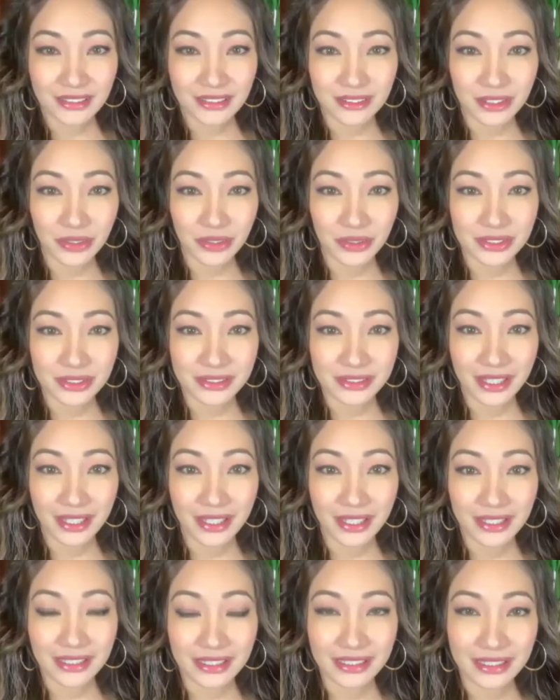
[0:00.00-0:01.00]
So it's
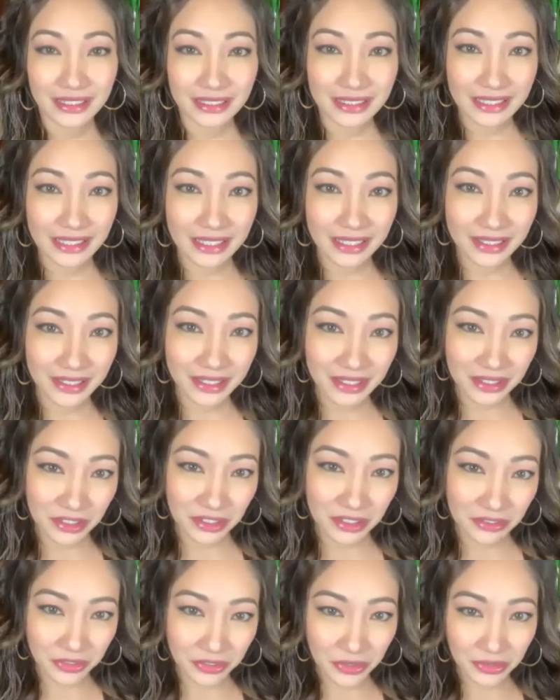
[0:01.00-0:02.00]
like killing them
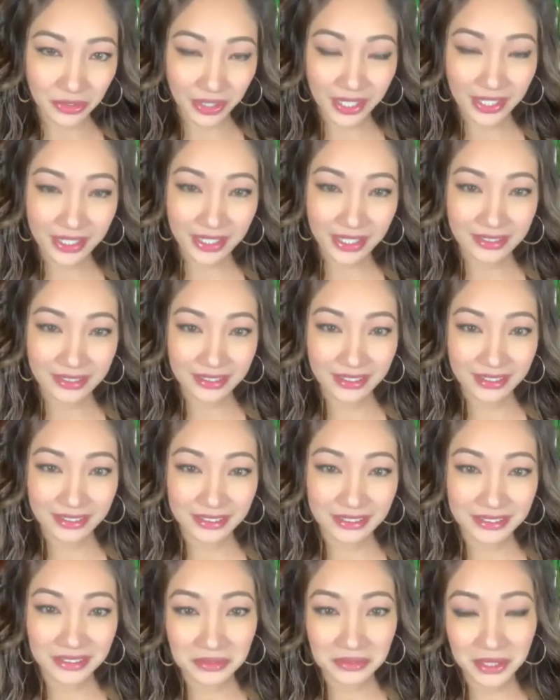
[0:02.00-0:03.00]
for ratings and at the
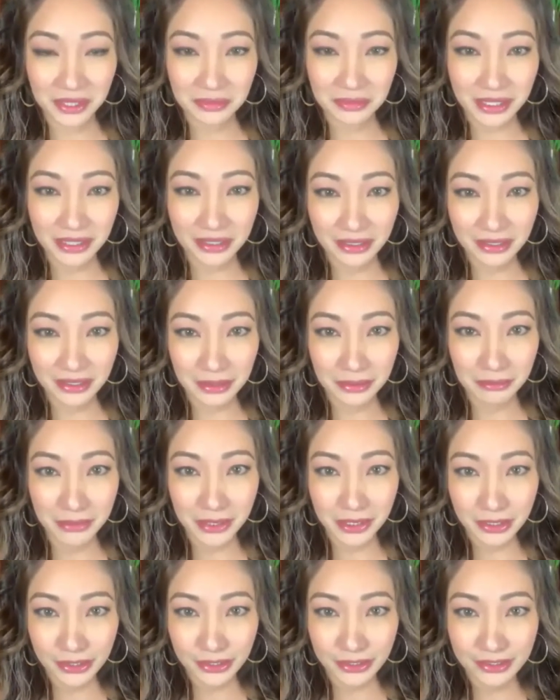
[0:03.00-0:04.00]
same time killing them
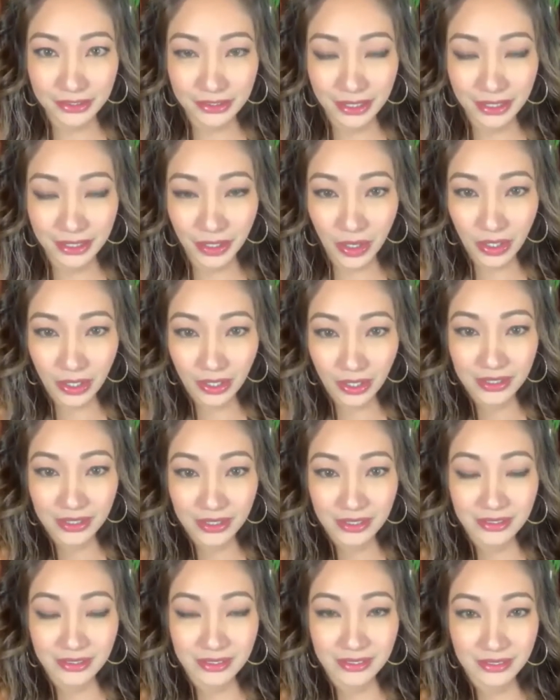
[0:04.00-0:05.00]
because they are
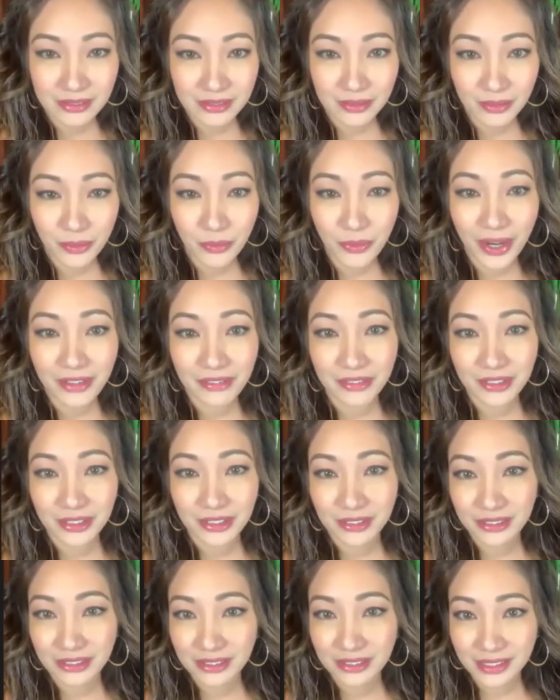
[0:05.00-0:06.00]
his
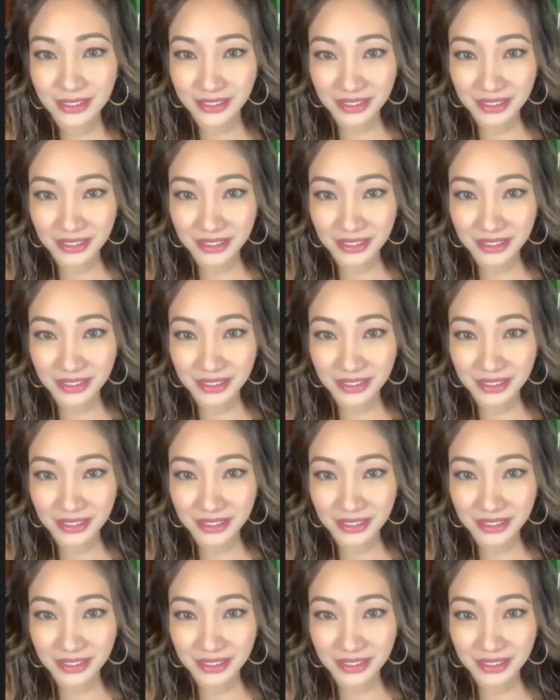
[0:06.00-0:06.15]
rivals